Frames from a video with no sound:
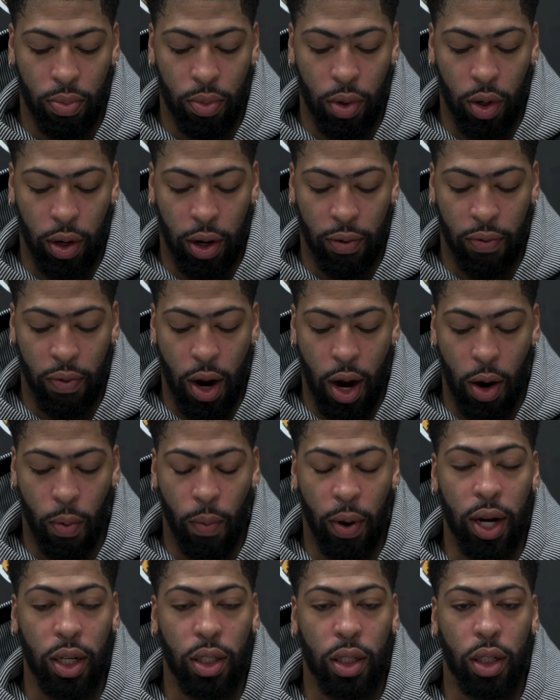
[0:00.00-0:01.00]
you know, they find
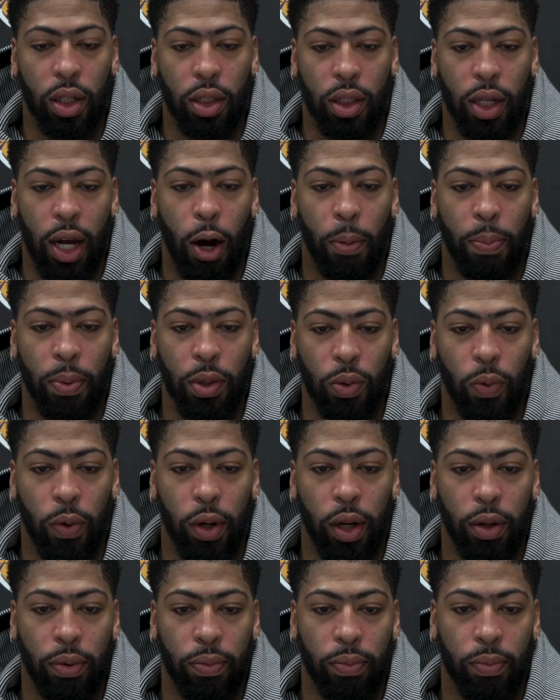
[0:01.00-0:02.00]
ways to, to help us
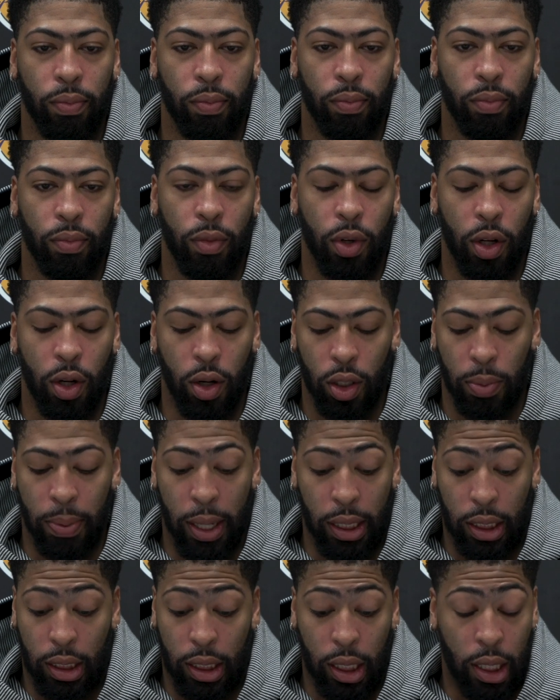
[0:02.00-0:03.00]
win. You know,
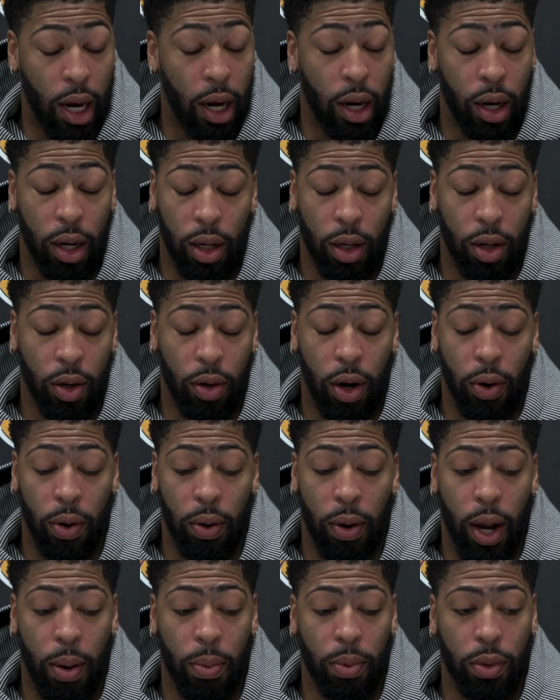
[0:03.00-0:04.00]
especially tonight. You know, they
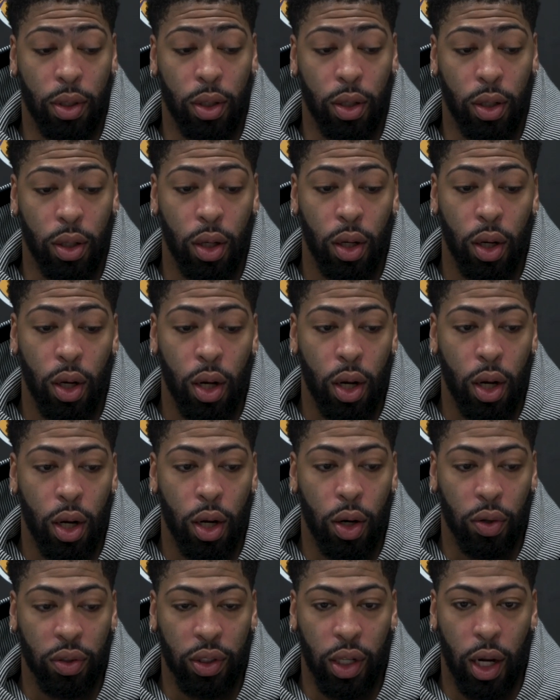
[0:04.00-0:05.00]
were able to,
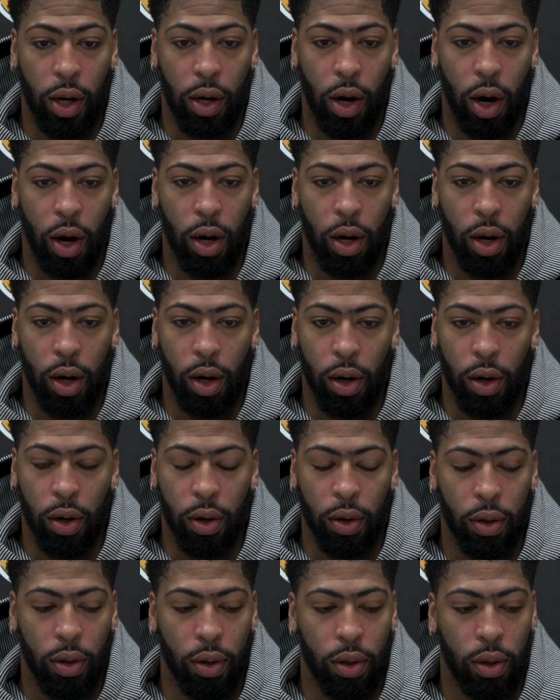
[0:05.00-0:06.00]
you know, stay in our
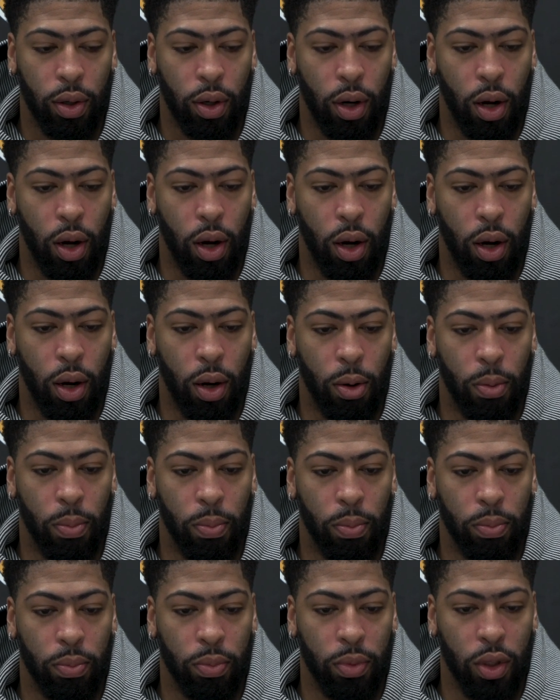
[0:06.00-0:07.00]
ear, um,
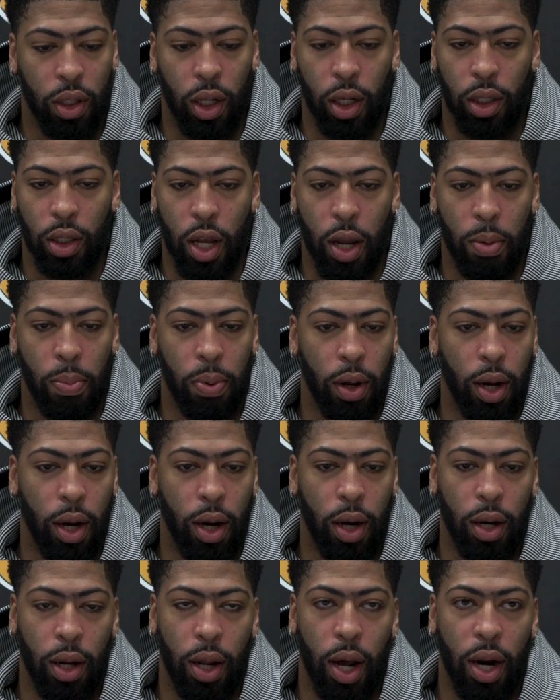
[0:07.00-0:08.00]
just tell us keep
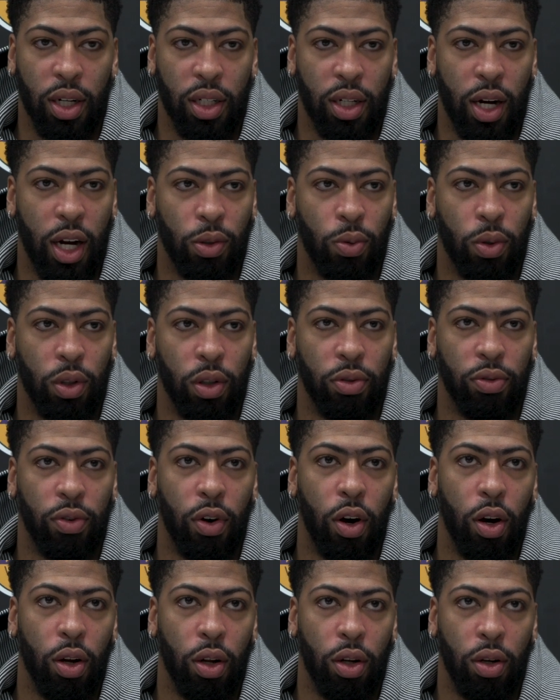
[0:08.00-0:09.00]
playing. A lot of shots wasn't
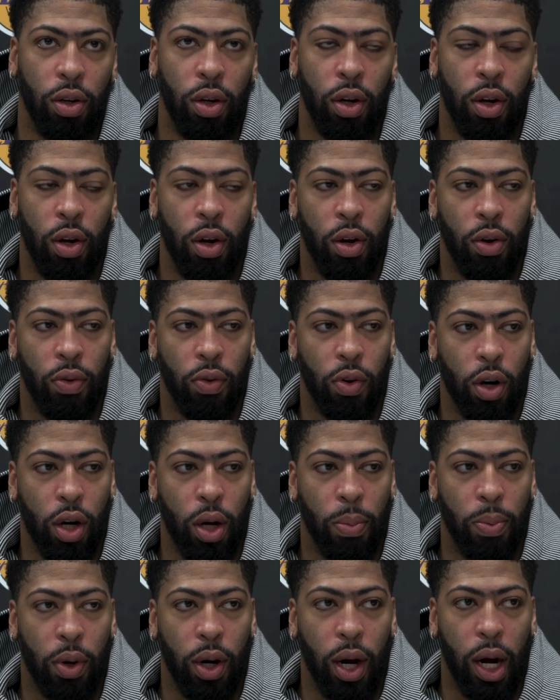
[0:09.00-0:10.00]
falling for a
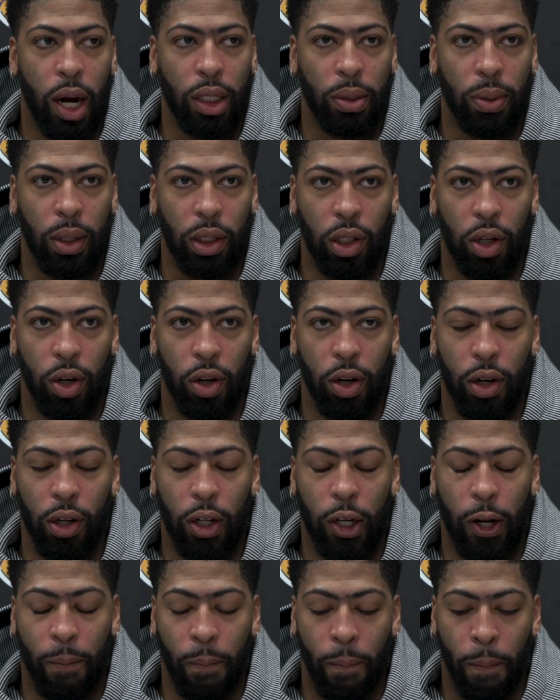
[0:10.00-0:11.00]
couple guys, especially
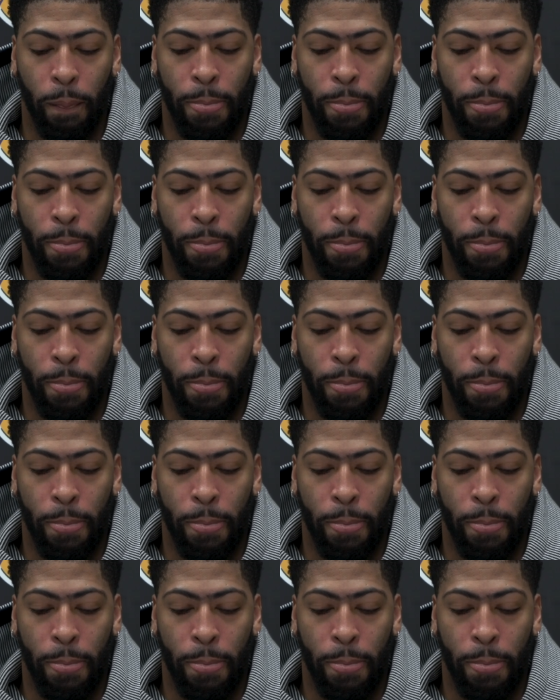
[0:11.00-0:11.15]
early.